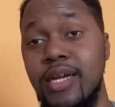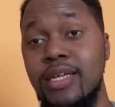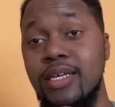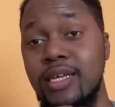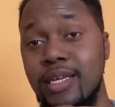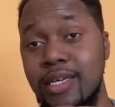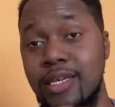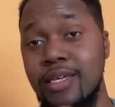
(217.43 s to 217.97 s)

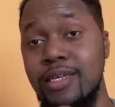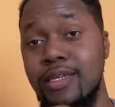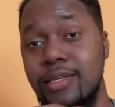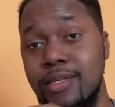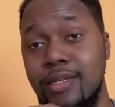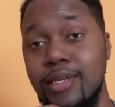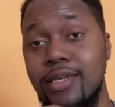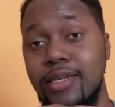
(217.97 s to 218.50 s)
he
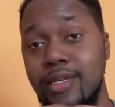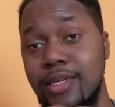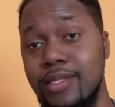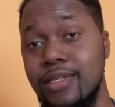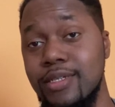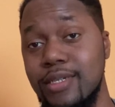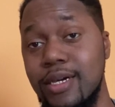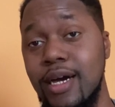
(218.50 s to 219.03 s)
can get
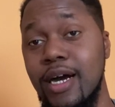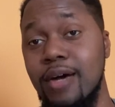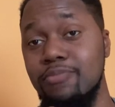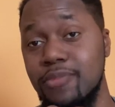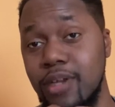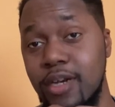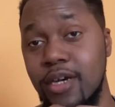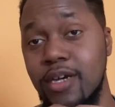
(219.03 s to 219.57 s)
the job
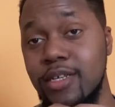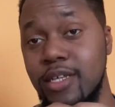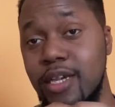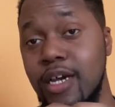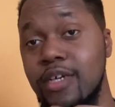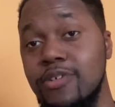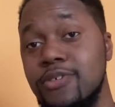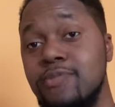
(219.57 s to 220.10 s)
done. He
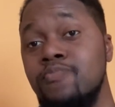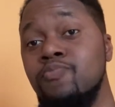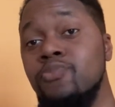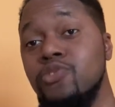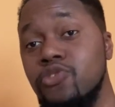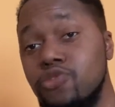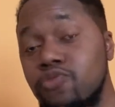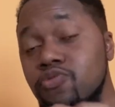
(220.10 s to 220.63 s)
has
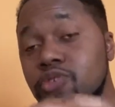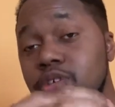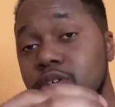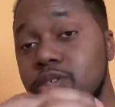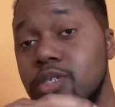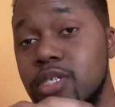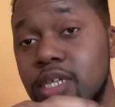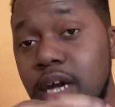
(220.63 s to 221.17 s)
two good,
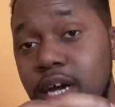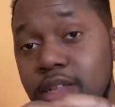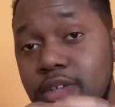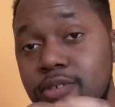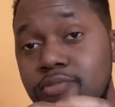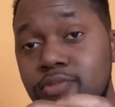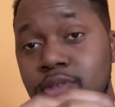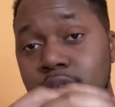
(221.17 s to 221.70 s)
solid
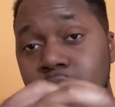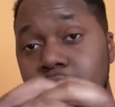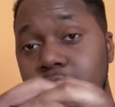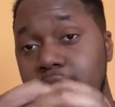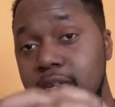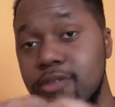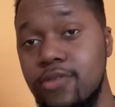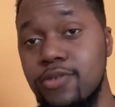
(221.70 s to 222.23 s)

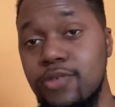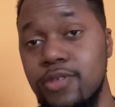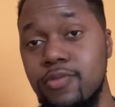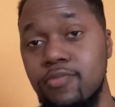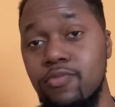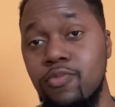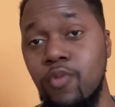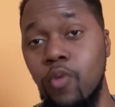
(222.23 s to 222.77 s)
actors
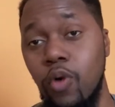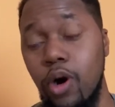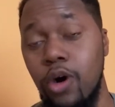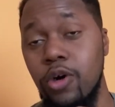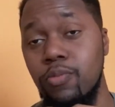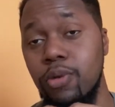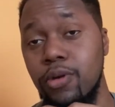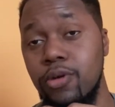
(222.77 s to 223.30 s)
in
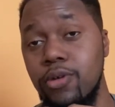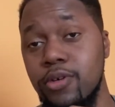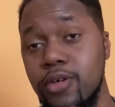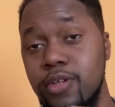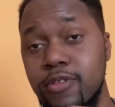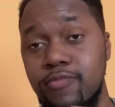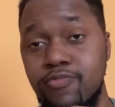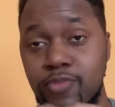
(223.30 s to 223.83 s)
Wahlberg
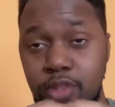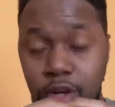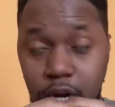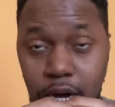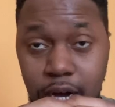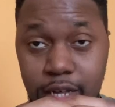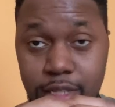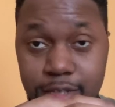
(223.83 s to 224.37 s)
and
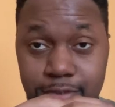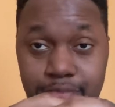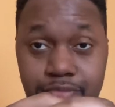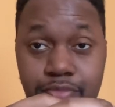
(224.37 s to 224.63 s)
Holland.